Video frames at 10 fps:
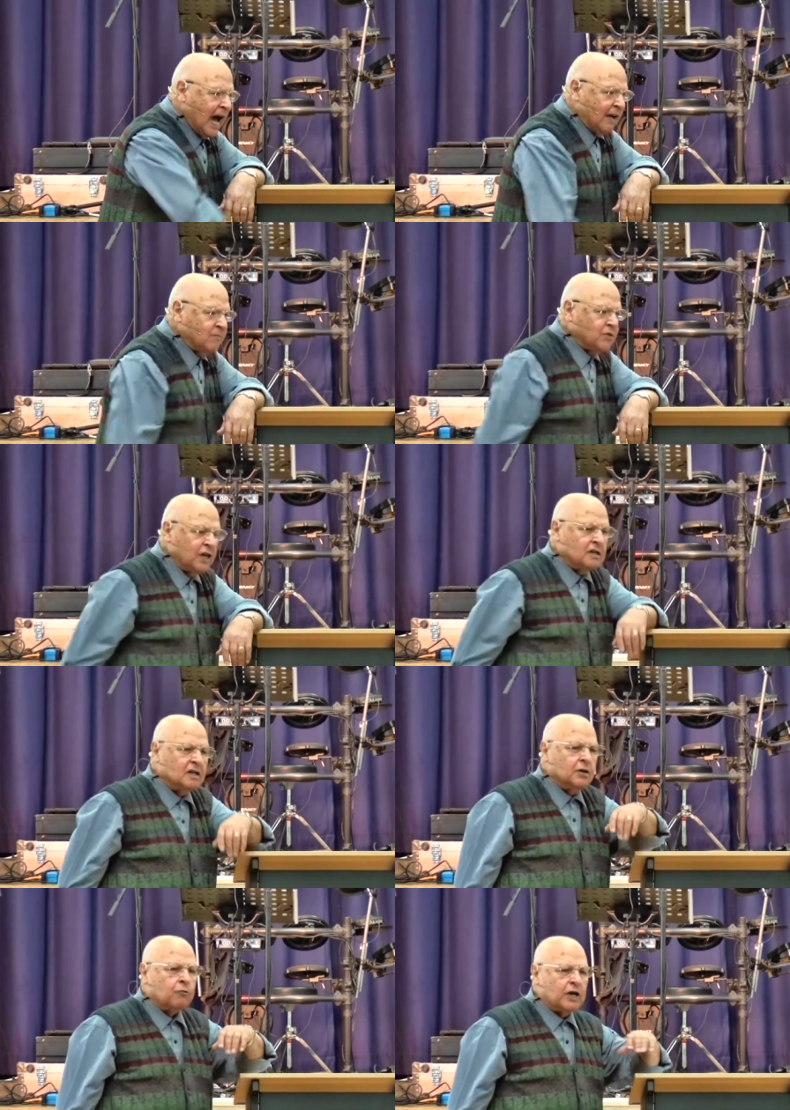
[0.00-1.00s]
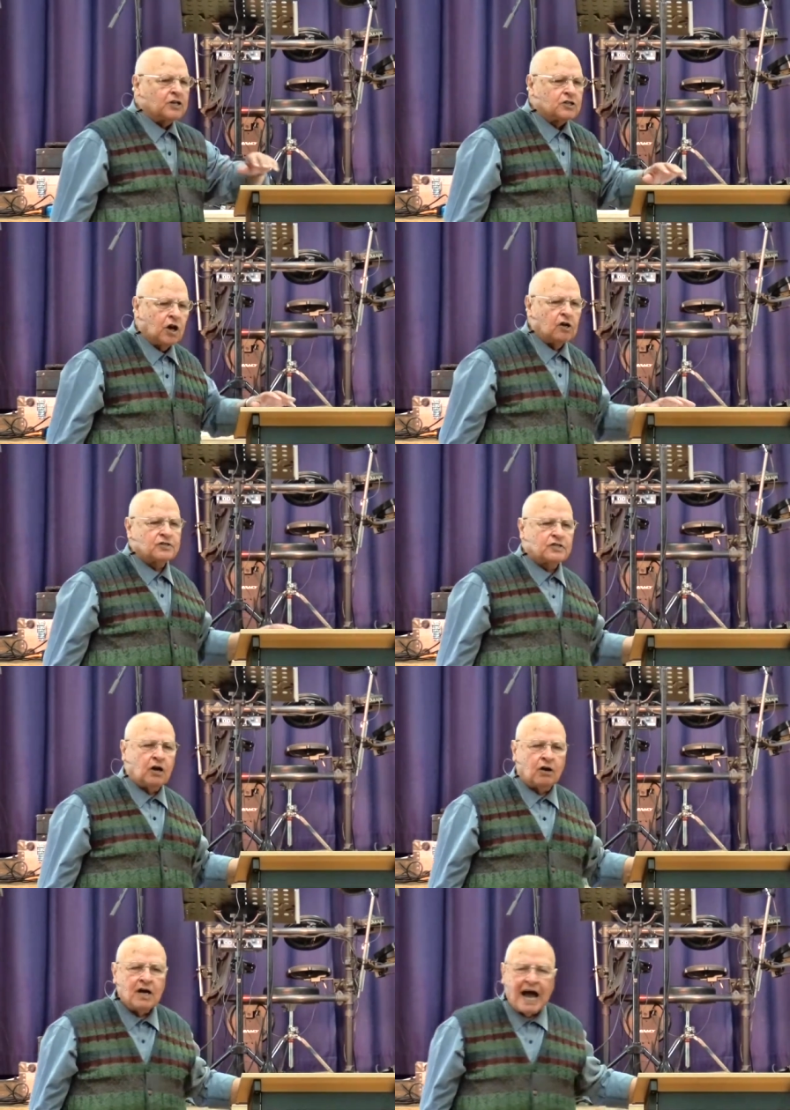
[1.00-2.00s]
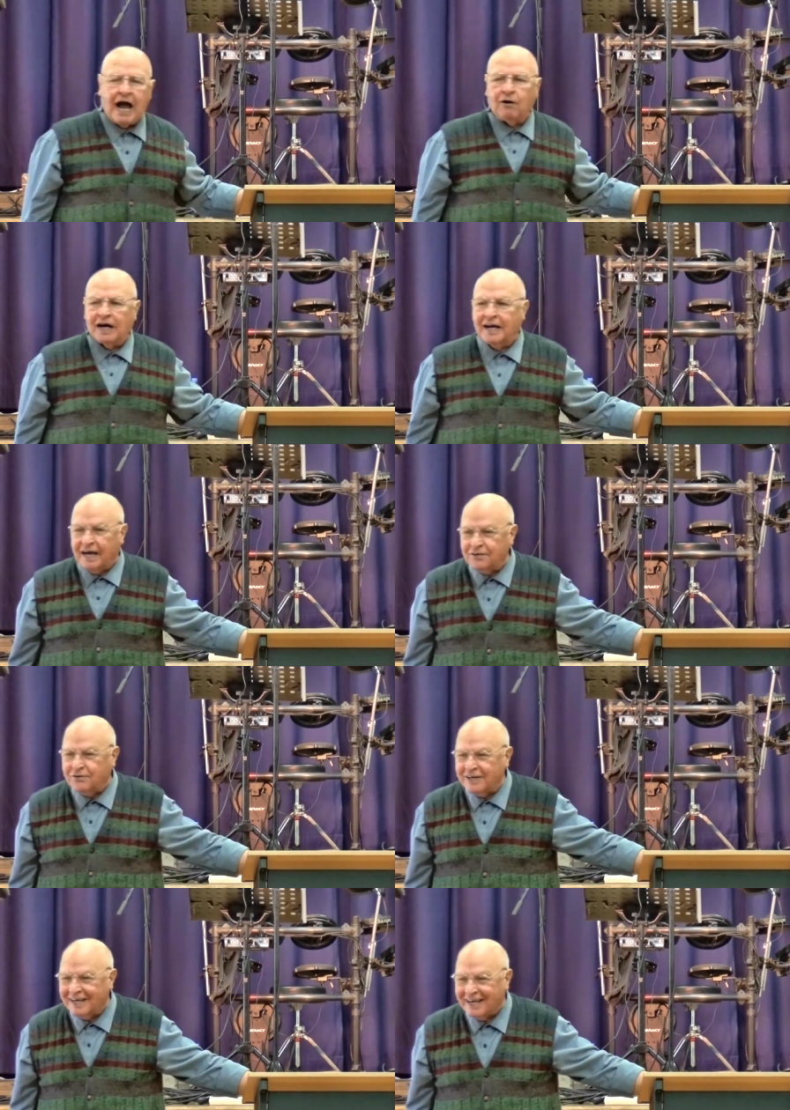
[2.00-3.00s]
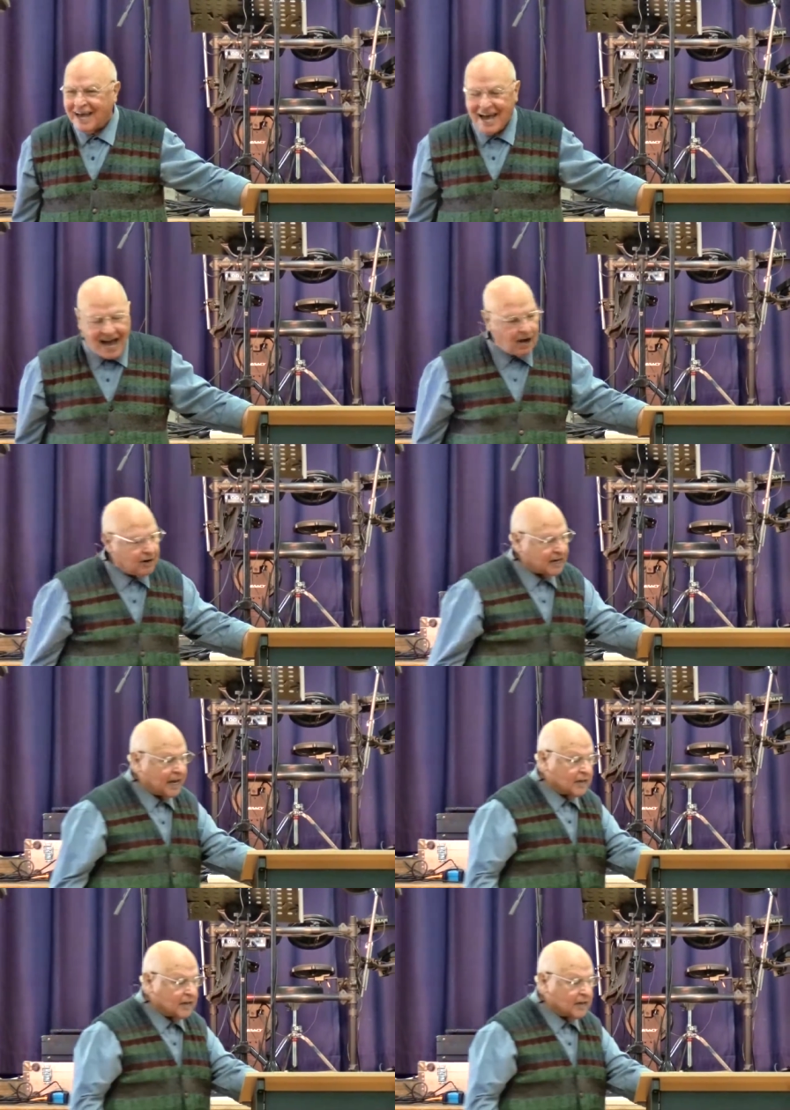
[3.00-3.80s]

until it reached also our country. Our